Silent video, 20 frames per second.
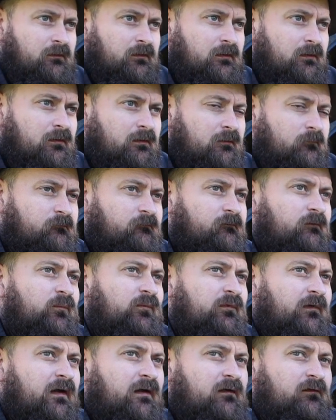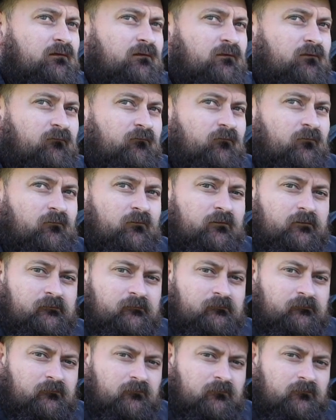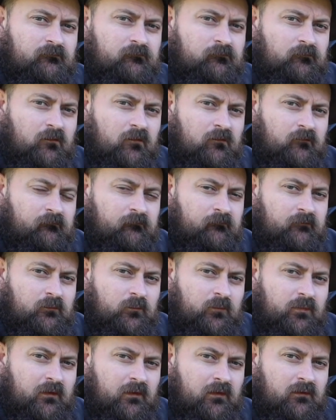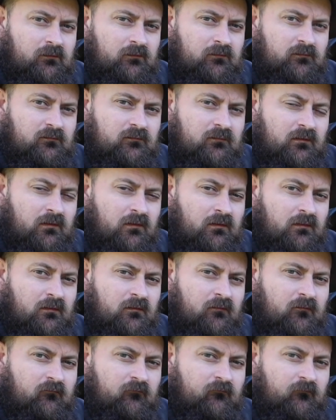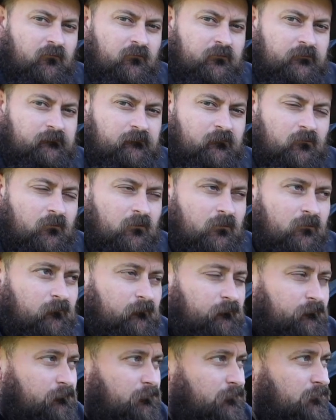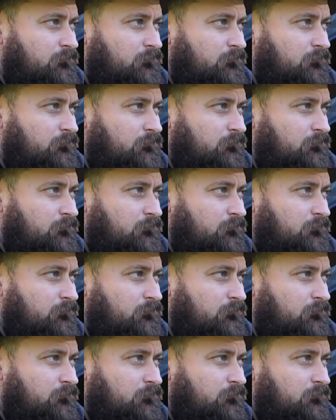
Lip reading: So brand new 4-inch shocks and brand new 4-inch coils.